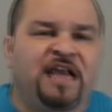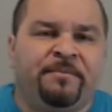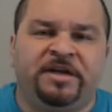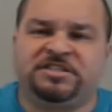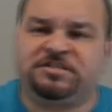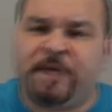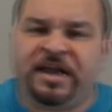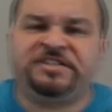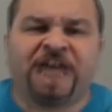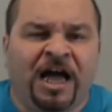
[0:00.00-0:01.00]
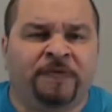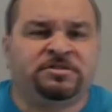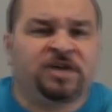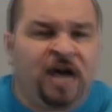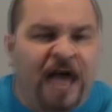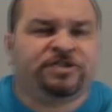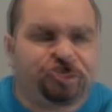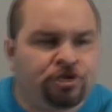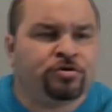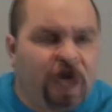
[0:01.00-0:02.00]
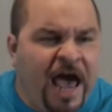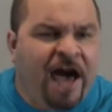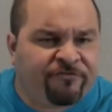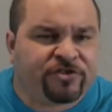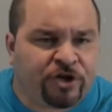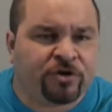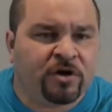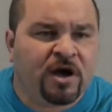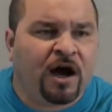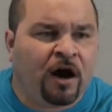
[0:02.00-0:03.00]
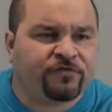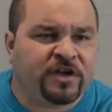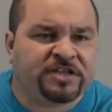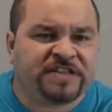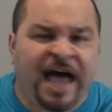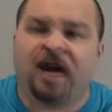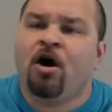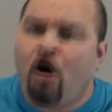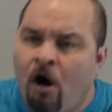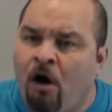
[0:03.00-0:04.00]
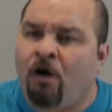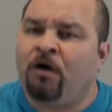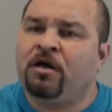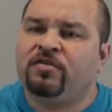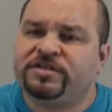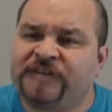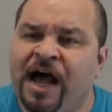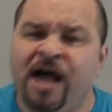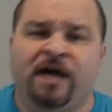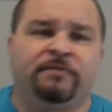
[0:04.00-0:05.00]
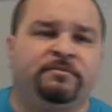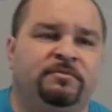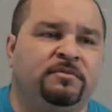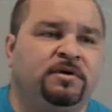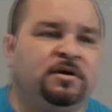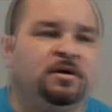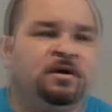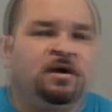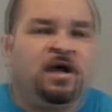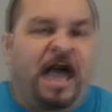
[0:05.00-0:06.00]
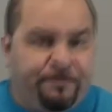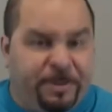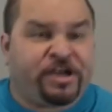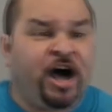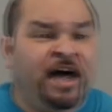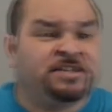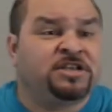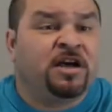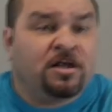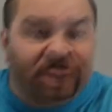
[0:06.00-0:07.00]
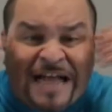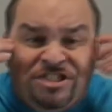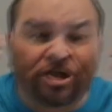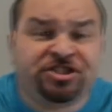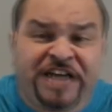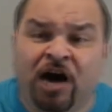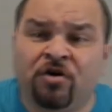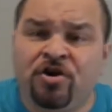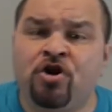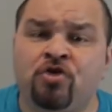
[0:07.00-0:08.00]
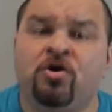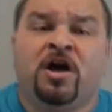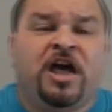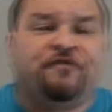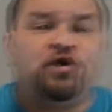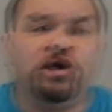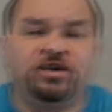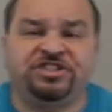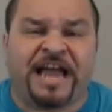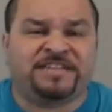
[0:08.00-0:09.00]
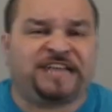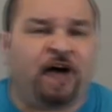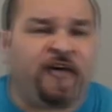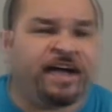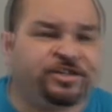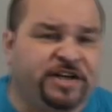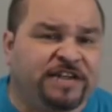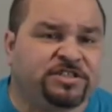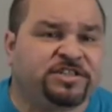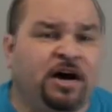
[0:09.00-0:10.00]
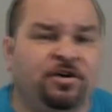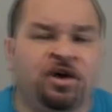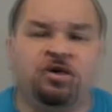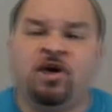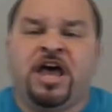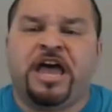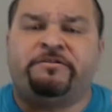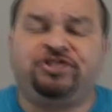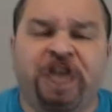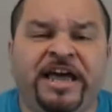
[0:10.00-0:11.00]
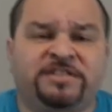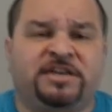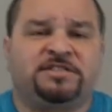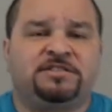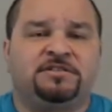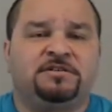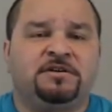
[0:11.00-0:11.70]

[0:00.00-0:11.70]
That means as many times as you have to. How often is that? All the time. And because that should tell you, if you understand salvation, that should tell you if Jesus